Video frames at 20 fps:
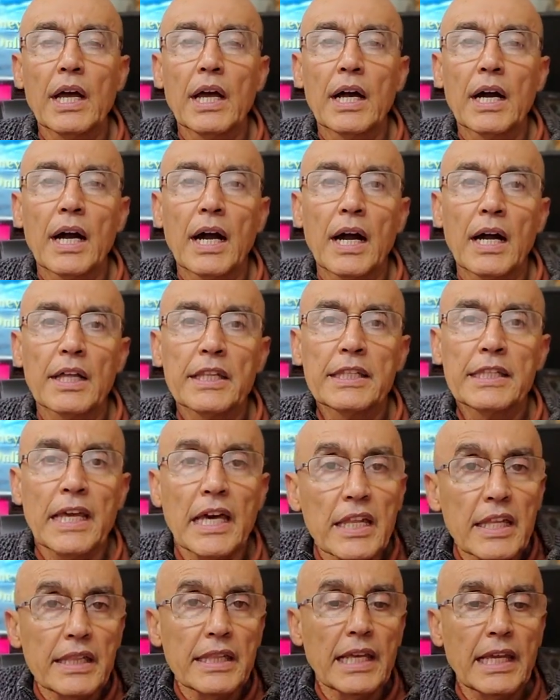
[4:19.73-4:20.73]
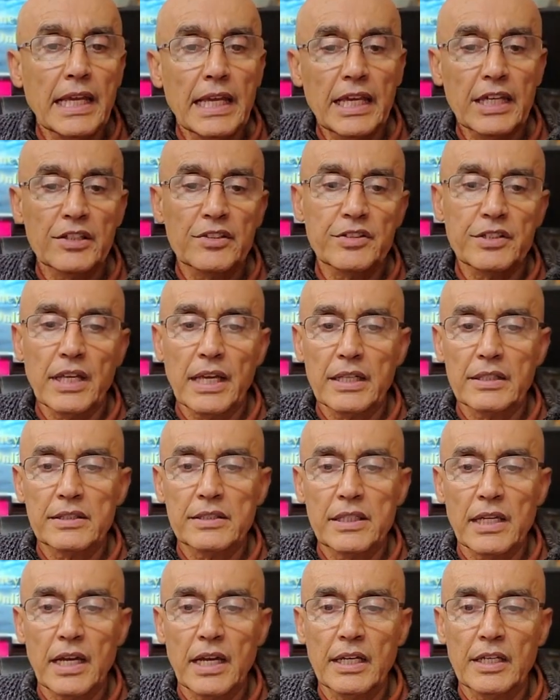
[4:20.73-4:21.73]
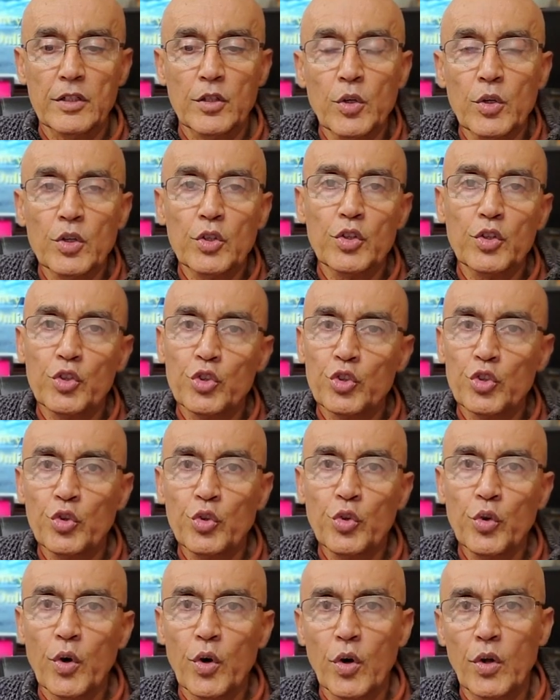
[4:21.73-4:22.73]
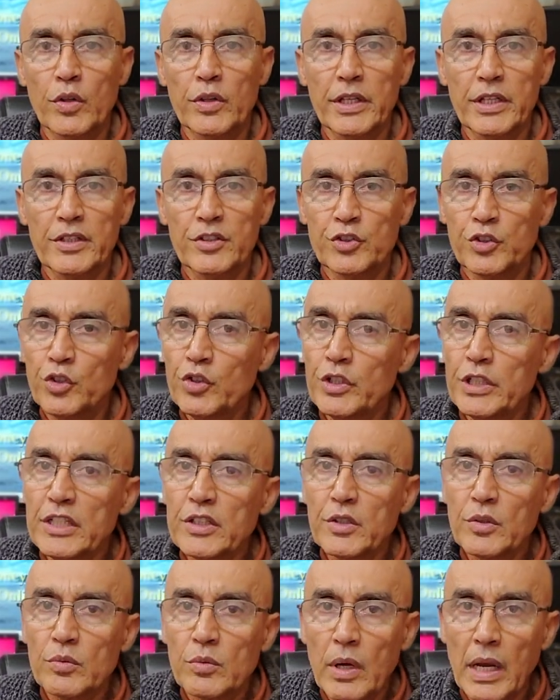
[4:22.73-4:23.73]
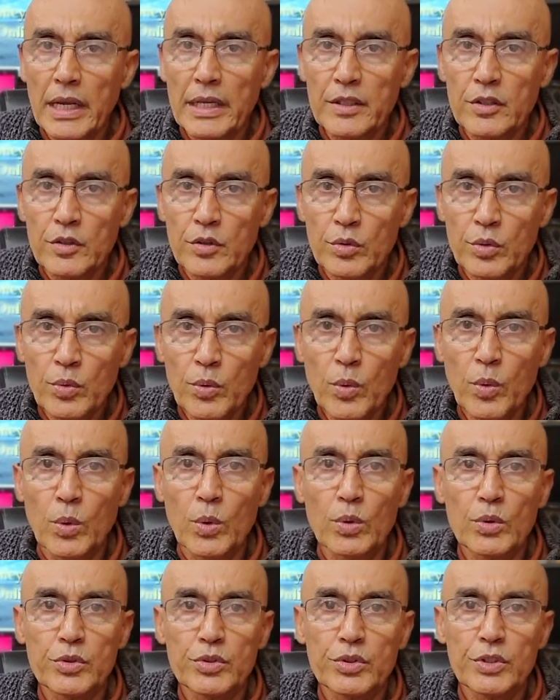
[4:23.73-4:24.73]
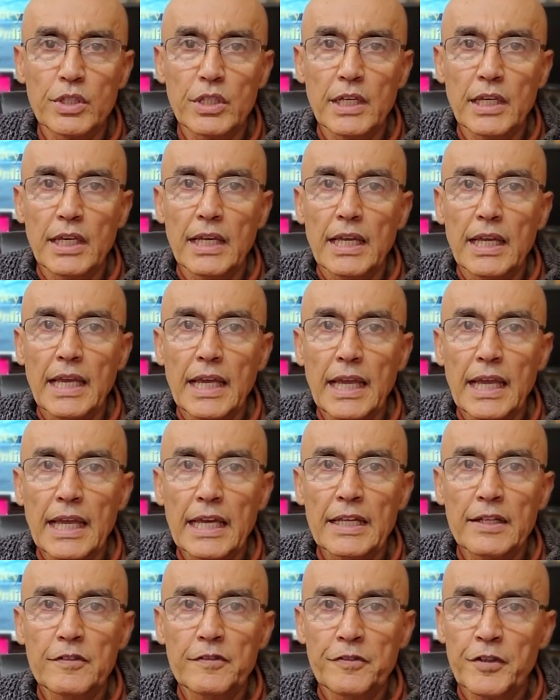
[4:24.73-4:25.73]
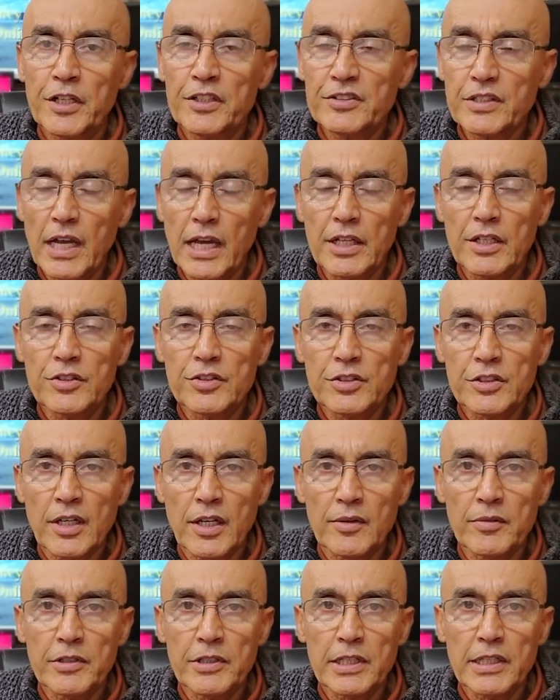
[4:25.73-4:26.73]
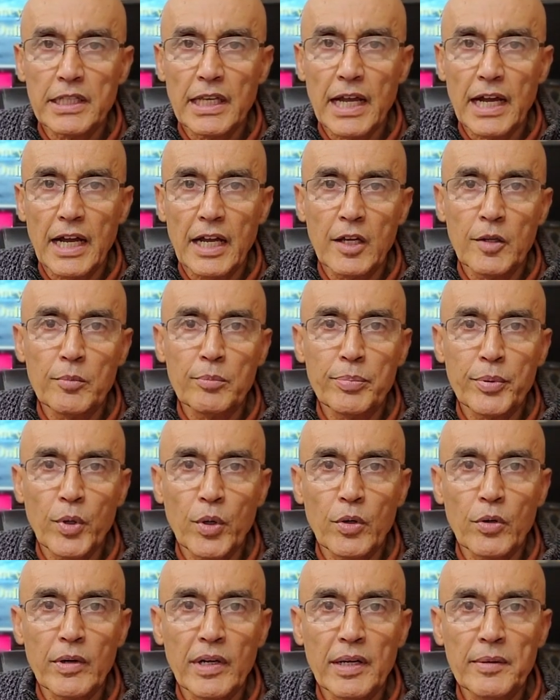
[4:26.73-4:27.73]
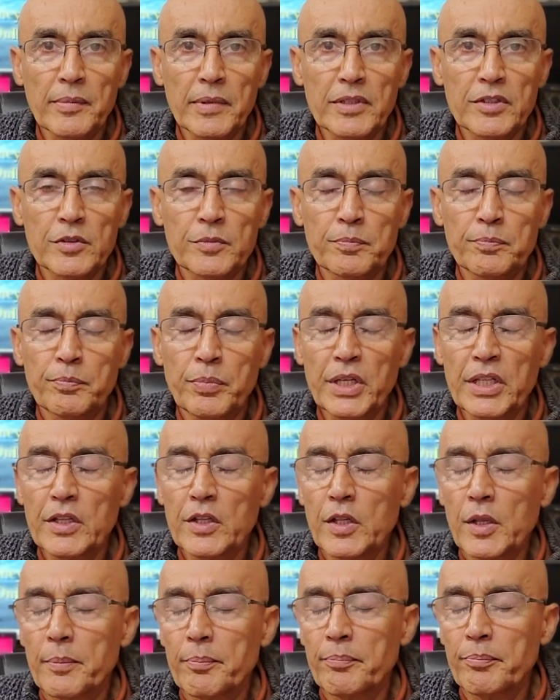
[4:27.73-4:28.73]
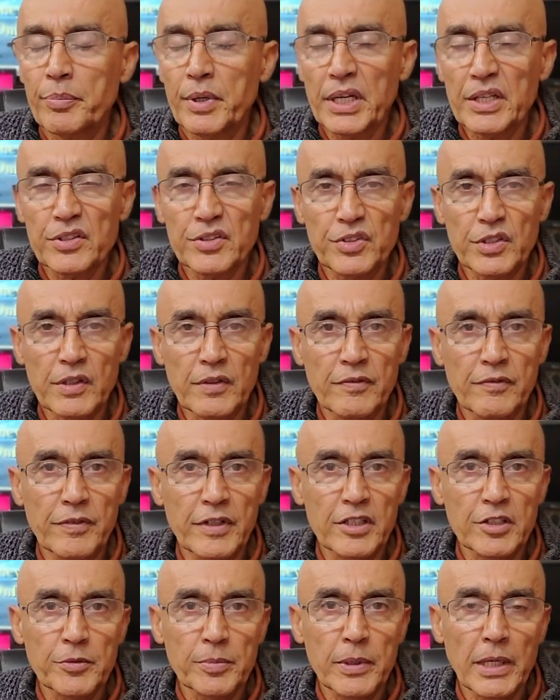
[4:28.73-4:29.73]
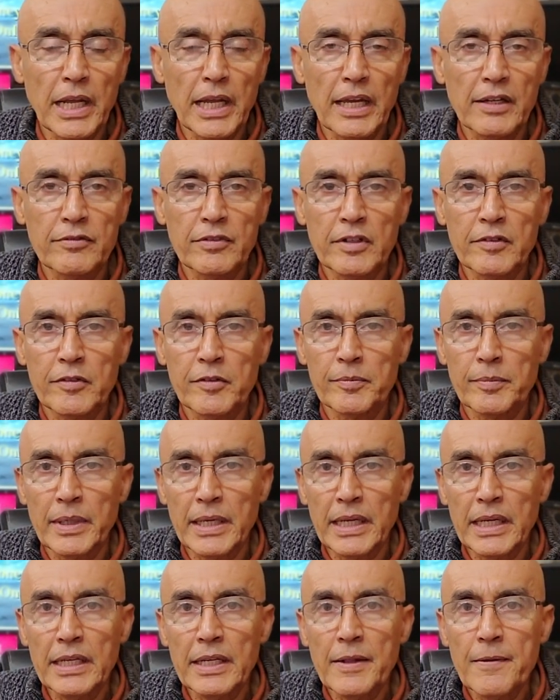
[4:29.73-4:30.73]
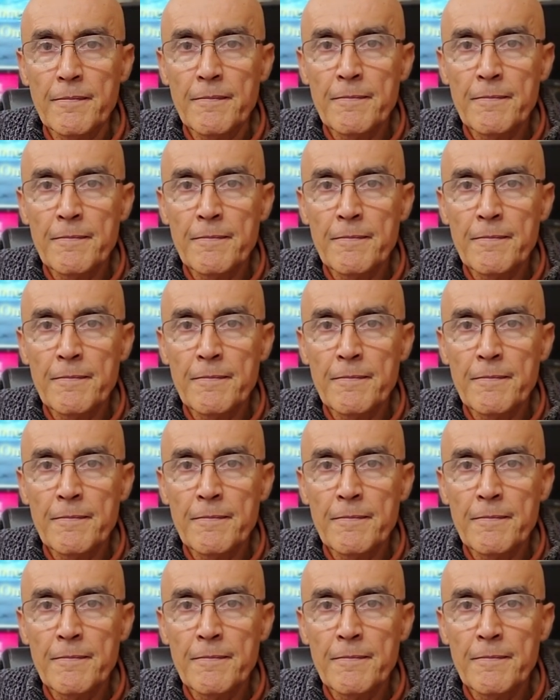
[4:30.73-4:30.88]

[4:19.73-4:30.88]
The other thing is that in order to do all this, you need the right tools. And friends, I discovered that the IM program has been the best investment I have ever made.